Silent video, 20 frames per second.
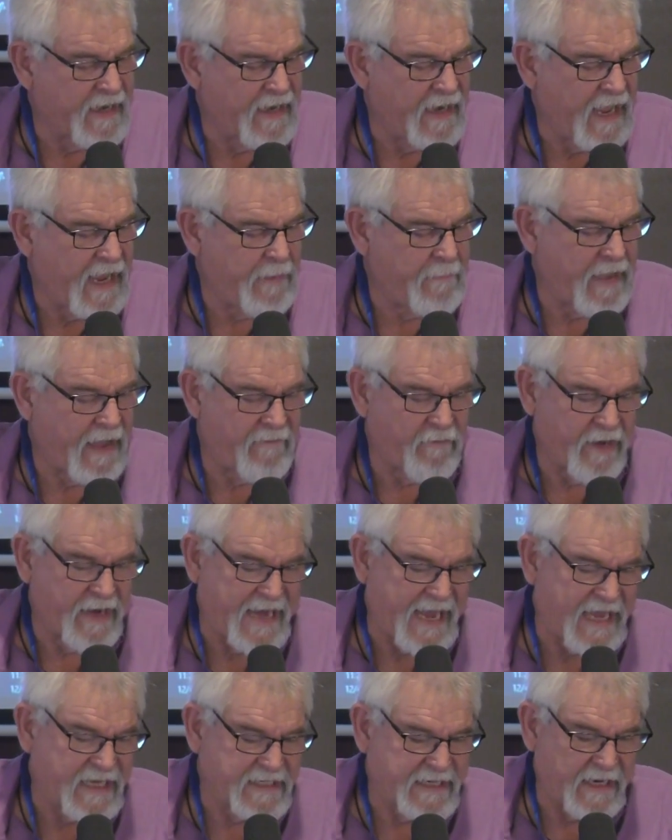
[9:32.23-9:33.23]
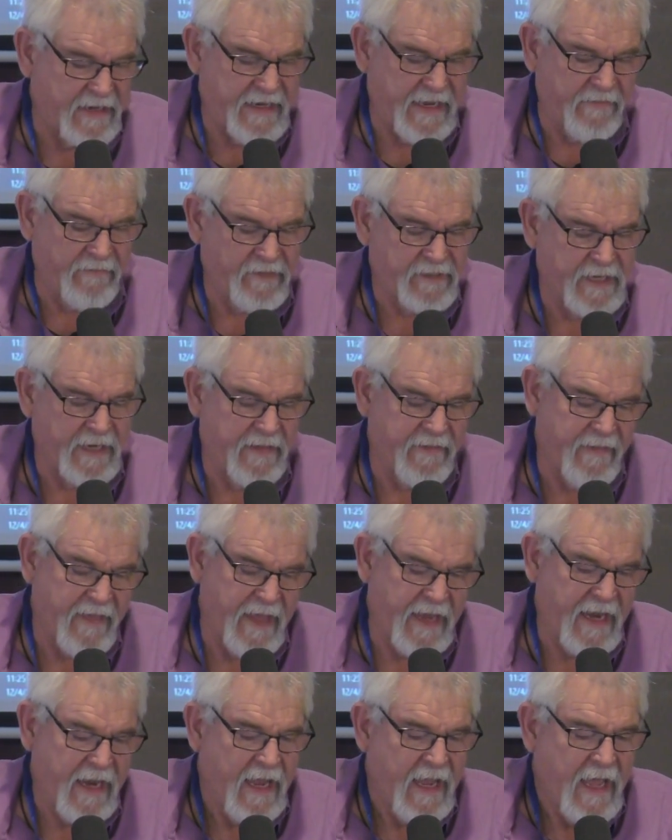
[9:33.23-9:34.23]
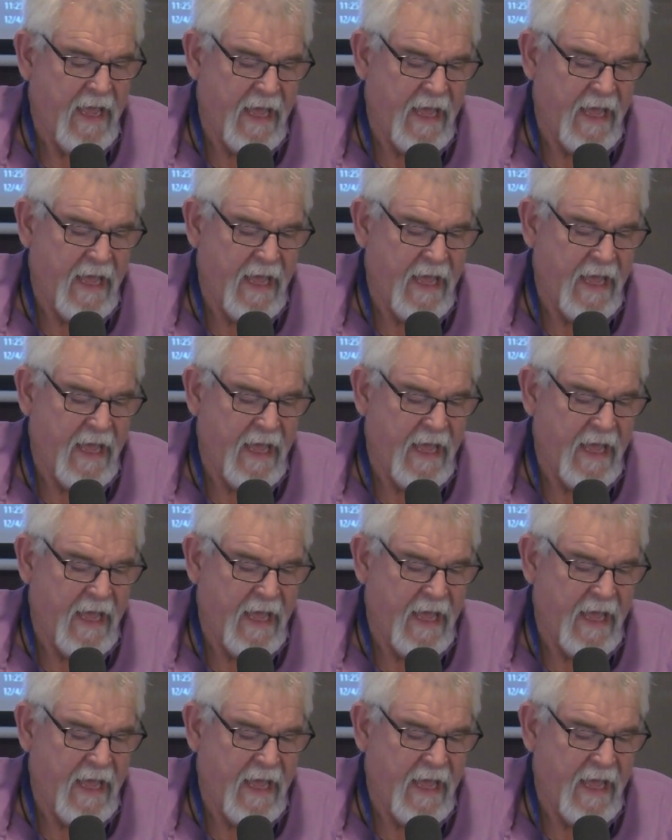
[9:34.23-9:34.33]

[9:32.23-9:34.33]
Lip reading: name have we cast out devils, and in thy